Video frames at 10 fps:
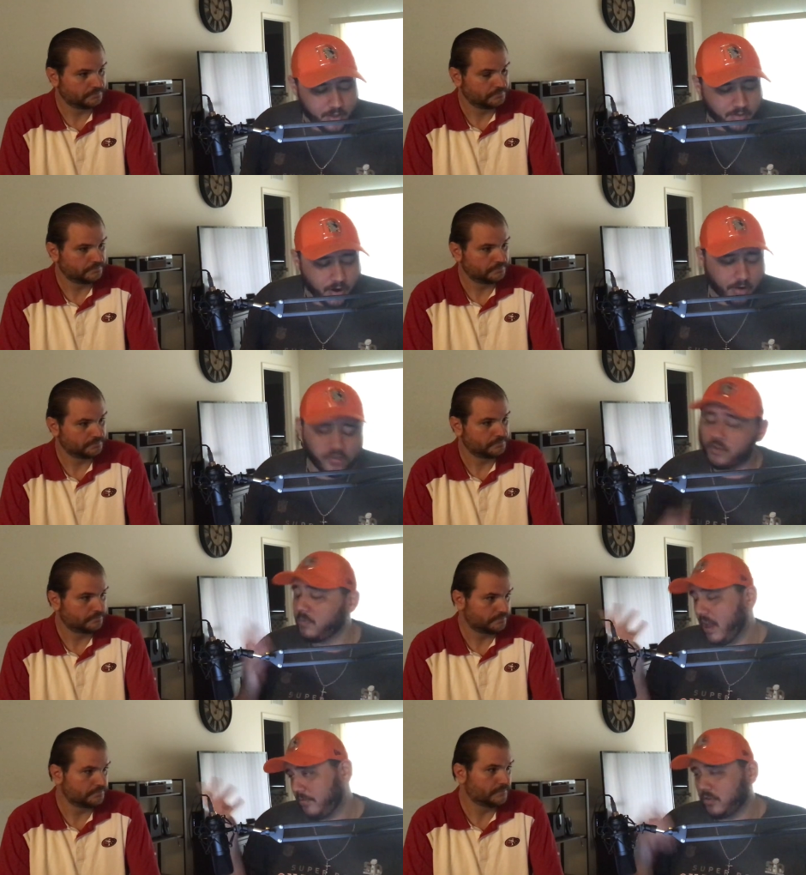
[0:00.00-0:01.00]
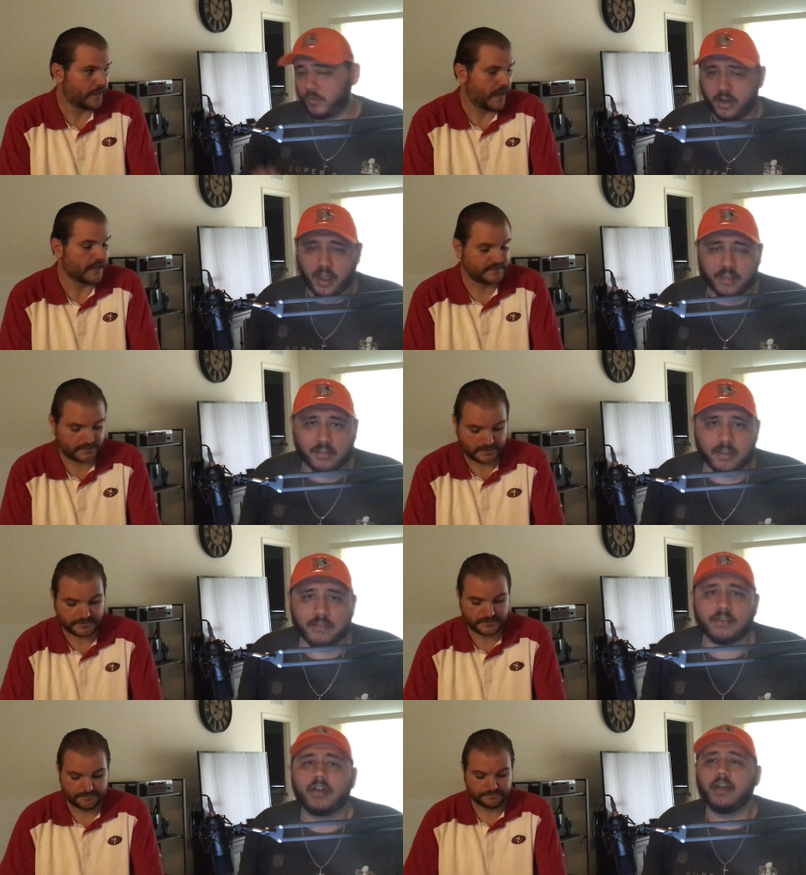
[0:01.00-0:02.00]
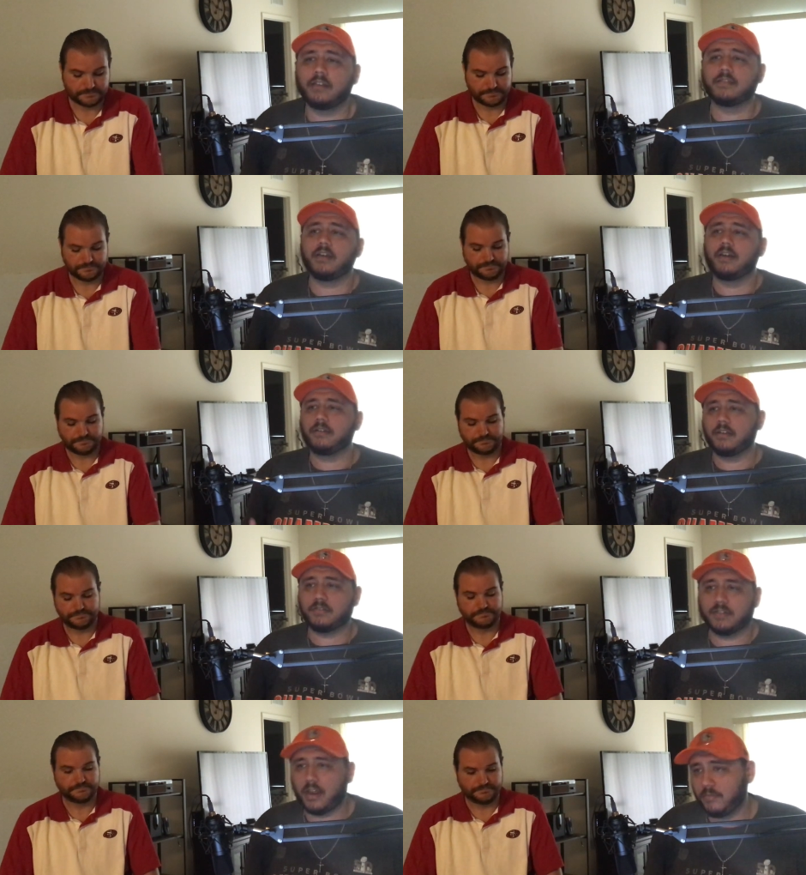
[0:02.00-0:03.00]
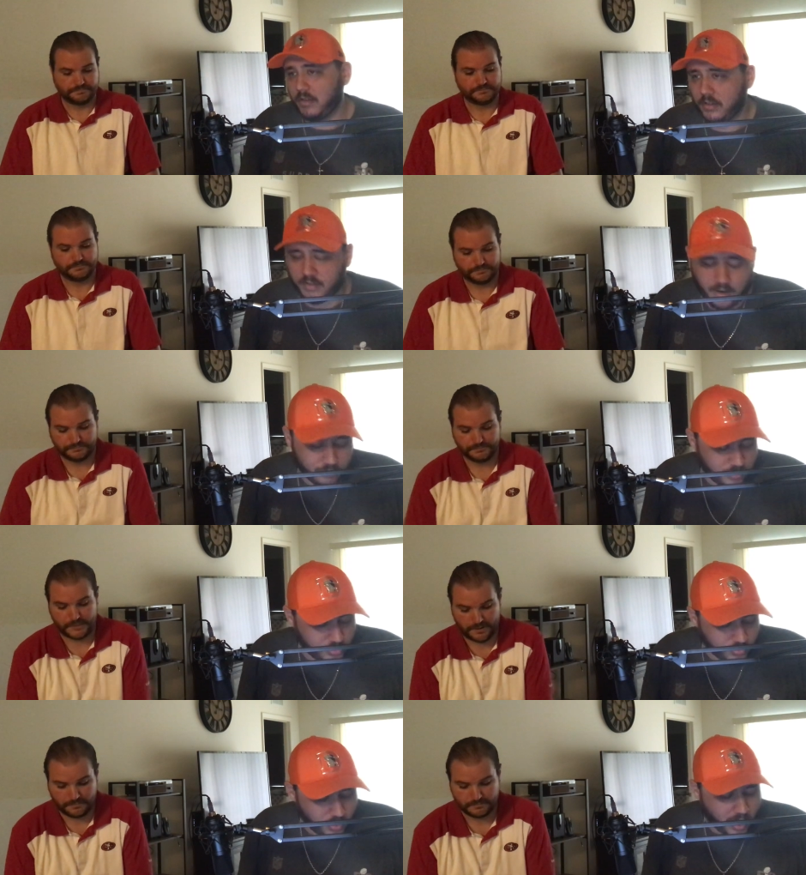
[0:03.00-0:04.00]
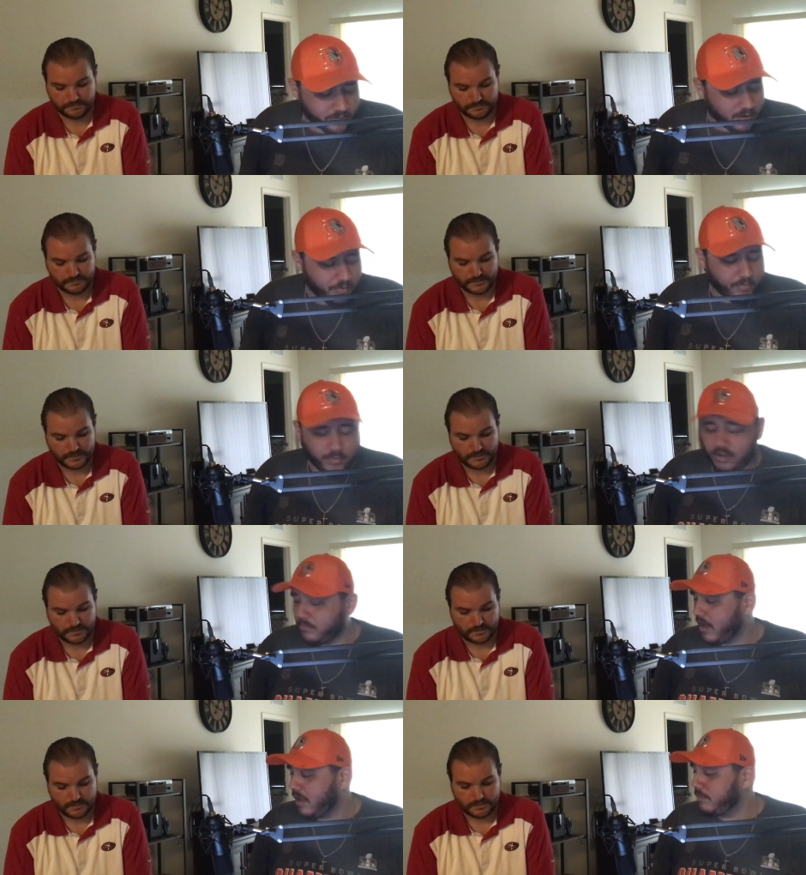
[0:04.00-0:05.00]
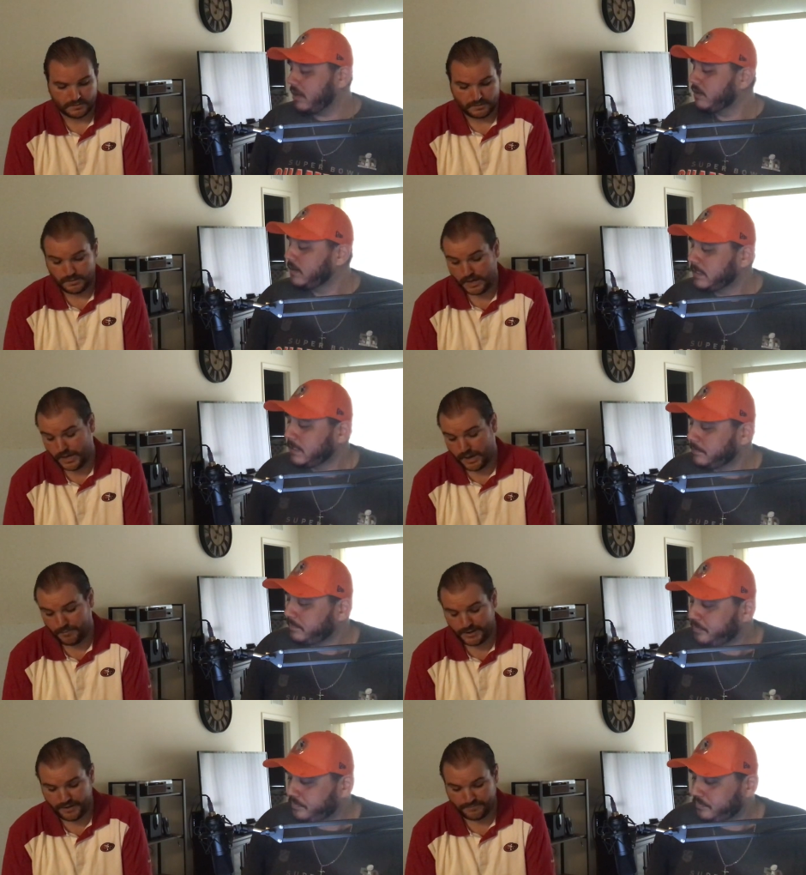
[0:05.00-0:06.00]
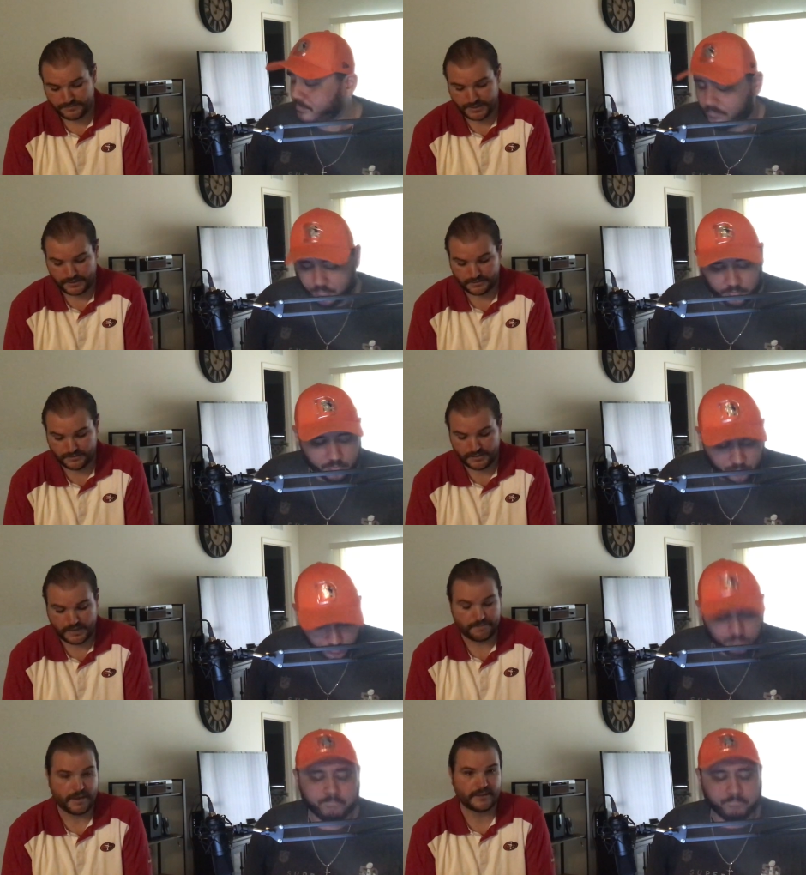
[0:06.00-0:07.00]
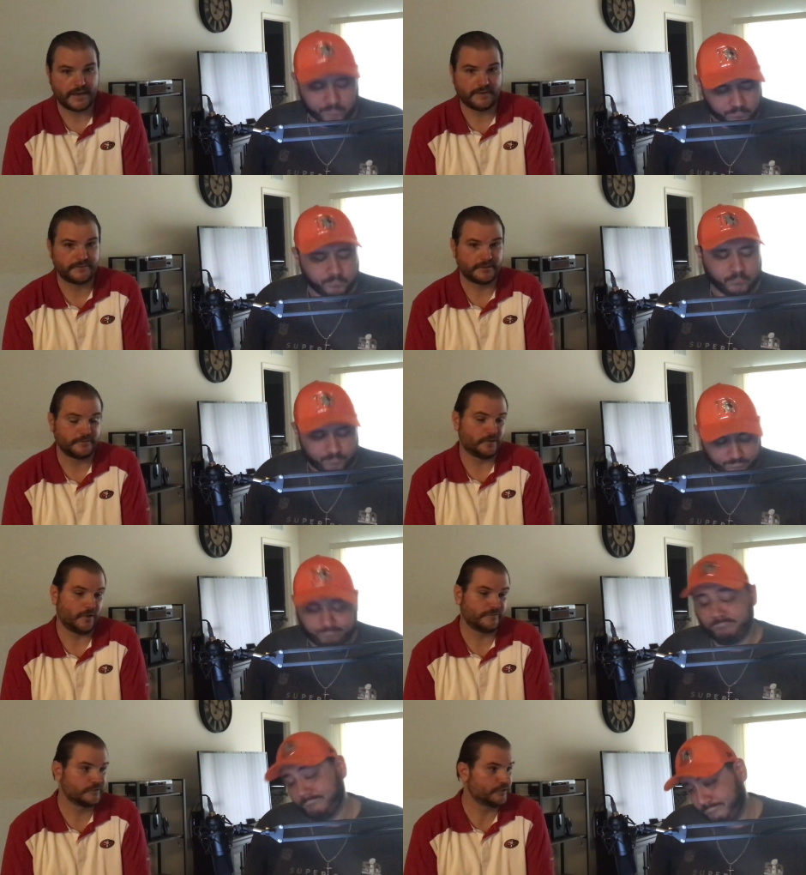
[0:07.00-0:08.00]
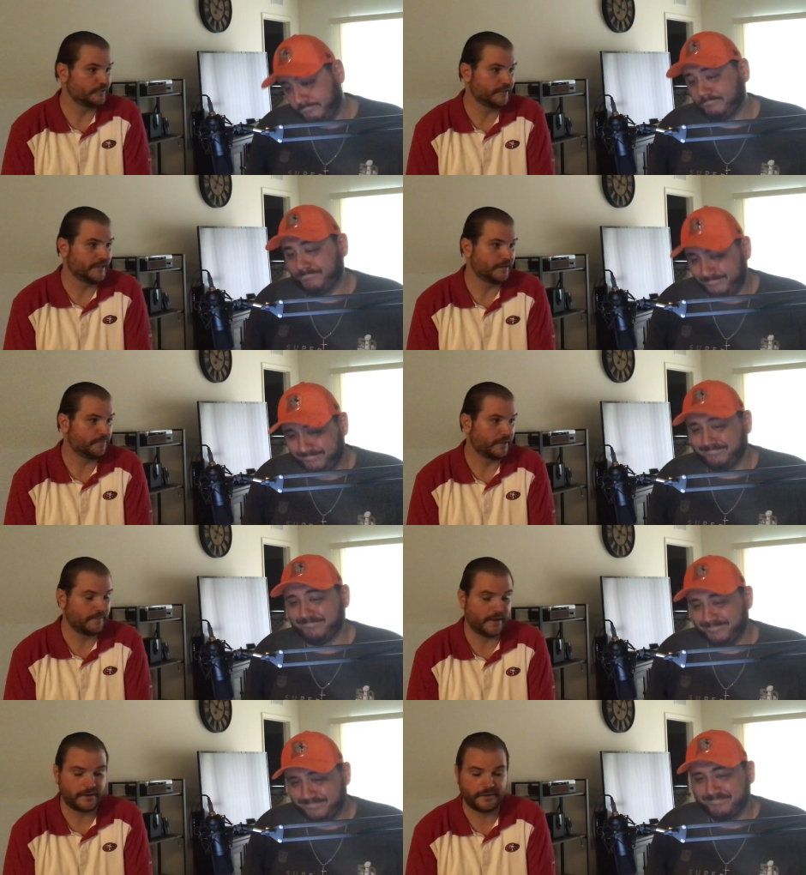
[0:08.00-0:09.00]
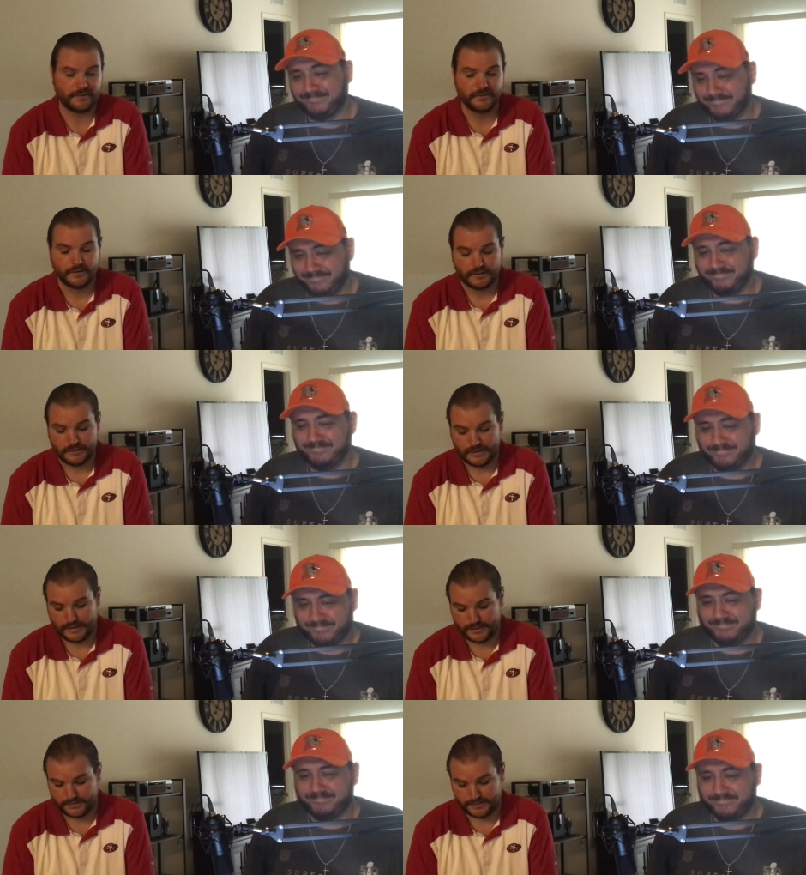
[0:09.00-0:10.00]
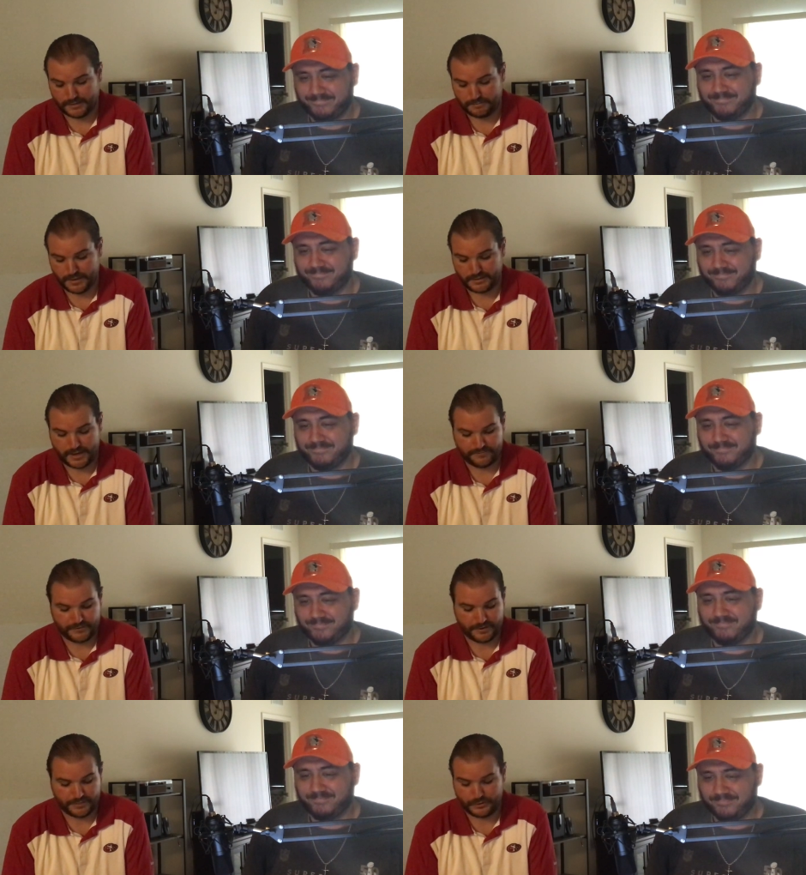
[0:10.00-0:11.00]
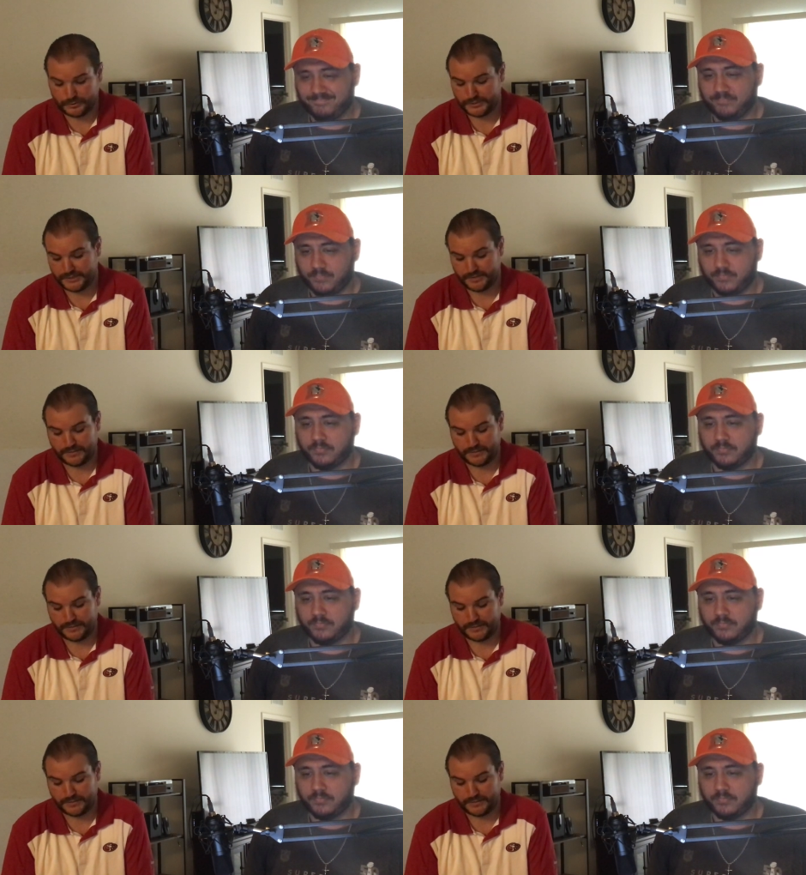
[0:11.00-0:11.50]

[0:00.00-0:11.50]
Speaker 1: it, or excuse me, after Dwayne Haskins, Haskins. and it's uh, it's gotta be it's gotta be Drew yeah. Lock there for me in Miami. Yeah, I'm
Speaker 2: gonna have him taking DK Metcalf. The Dolphins certainly need a playmaker. Uh, get Metcalf here at 13, I